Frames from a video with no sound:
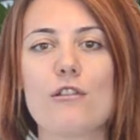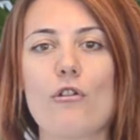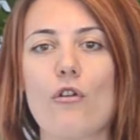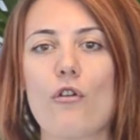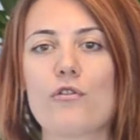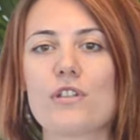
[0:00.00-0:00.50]

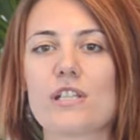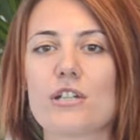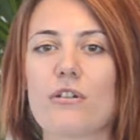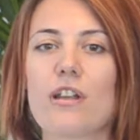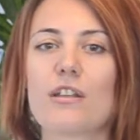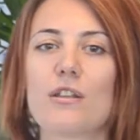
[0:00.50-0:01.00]
Laurent is
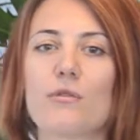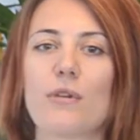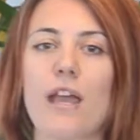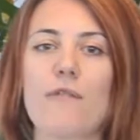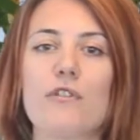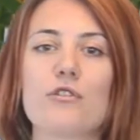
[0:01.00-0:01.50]
credited to
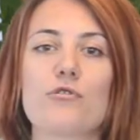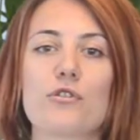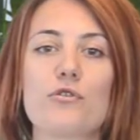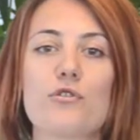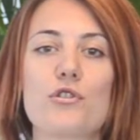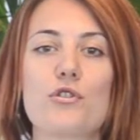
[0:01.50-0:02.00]
have
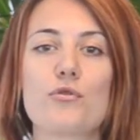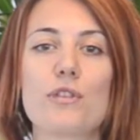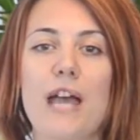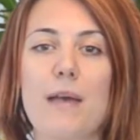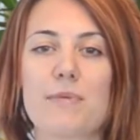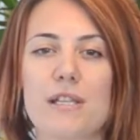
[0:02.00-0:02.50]
introduced new
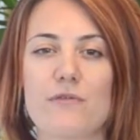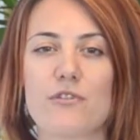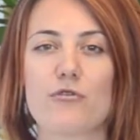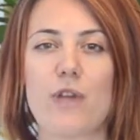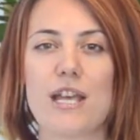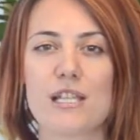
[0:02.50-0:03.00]
types of
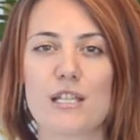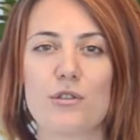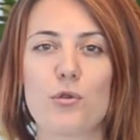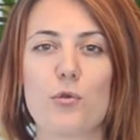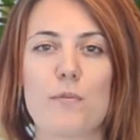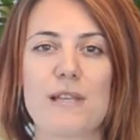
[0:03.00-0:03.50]
dress into
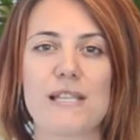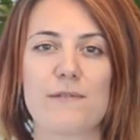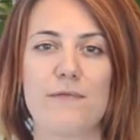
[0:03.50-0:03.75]
women's